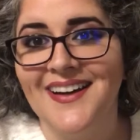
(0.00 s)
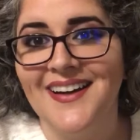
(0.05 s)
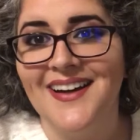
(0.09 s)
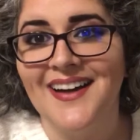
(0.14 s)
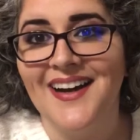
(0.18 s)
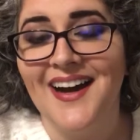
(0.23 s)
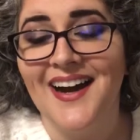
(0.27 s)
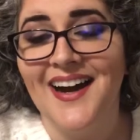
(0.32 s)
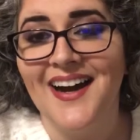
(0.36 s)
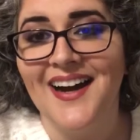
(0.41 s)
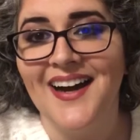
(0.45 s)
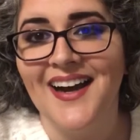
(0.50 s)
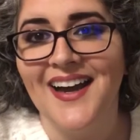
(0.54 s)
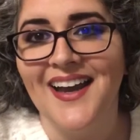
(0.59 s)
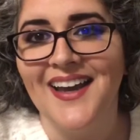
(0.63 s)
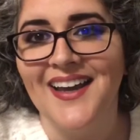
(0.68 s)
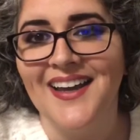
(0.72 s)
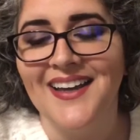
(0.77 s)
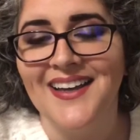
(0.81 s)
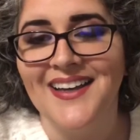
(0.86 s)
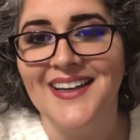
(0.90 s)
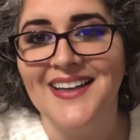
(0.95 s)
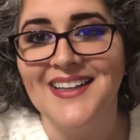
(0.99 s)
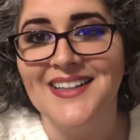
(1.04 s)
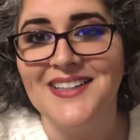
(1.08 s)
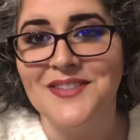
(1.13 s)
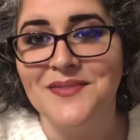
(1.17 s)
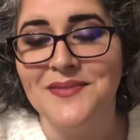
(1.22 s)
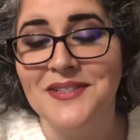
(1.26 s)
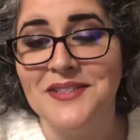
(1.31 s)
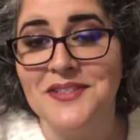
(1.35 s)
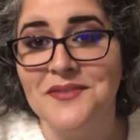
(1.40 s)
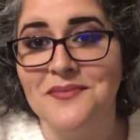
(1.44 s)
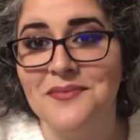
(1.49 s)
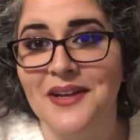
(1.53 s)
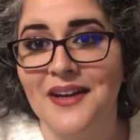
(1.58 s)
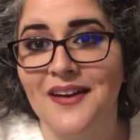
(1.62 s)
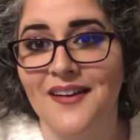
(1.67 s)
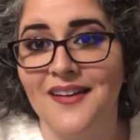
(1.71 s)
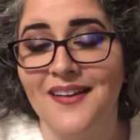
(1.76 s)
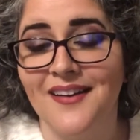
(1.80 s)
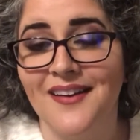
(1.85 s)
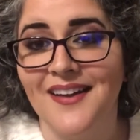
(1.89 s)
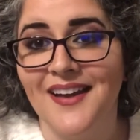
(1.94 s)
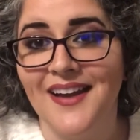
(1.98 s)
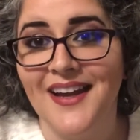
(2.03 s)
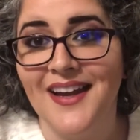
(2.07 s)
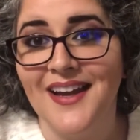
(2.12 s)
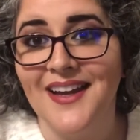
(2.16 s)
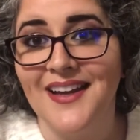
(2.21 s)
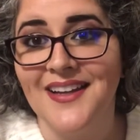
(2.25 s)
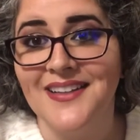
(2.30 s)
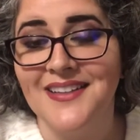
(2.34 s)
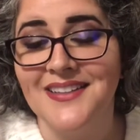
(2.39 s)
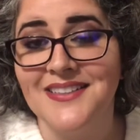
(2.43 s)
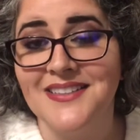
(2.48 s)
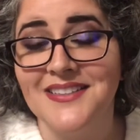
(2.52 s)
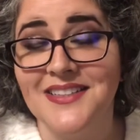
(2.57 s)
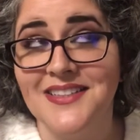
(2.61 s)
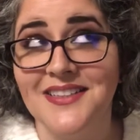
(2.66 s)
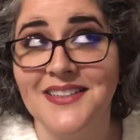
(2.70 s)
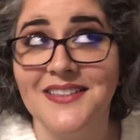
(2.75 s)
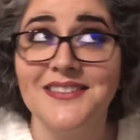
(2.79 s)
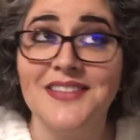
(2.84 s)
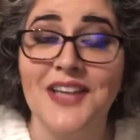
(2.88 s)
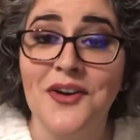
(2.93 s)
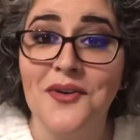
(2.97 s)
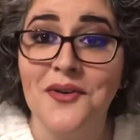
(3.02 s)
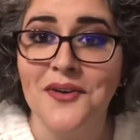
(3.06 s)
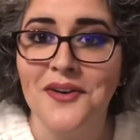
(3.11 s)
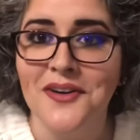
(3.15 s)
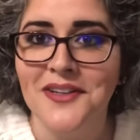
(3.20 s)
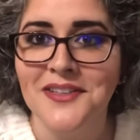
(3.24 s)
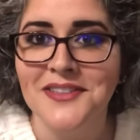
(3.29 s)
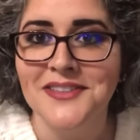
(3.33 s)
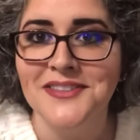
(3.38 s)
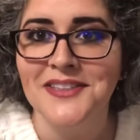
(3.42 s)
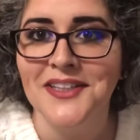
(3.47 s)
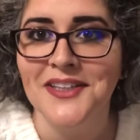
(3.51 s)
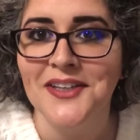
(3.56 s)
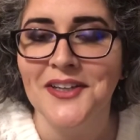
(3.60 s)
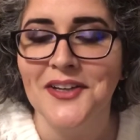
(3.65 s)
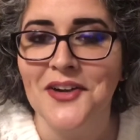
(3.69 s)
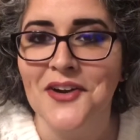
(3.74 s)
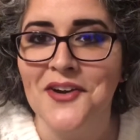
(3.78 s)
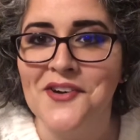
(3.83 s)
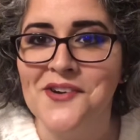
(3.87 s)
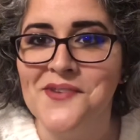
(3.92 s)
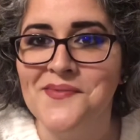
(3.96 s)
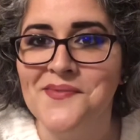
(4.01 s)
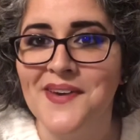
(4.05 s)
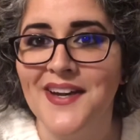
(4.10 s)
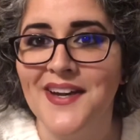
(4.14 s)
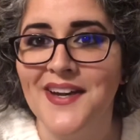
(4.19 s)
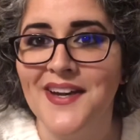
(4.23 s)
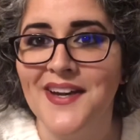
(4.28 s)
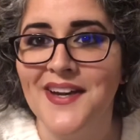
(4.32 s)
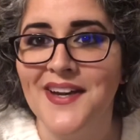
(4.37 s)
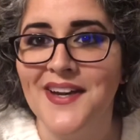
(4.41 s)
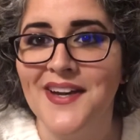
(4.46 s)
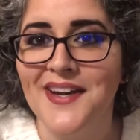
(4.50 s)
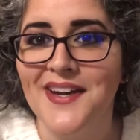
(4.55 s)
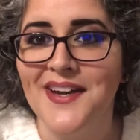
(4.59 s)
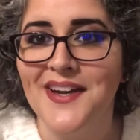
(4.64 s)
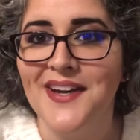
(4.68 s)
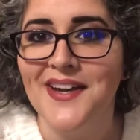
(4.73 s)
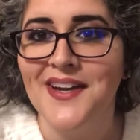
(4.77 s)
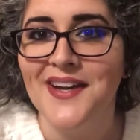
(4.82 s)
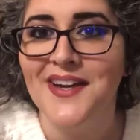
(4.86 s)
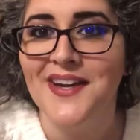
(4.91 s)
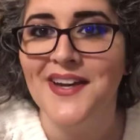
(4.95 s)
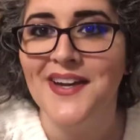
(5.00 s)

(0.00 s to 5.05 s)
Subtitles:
Hi, it's Miss Amir, and seeing as how we're all stuck at home, I wanted to give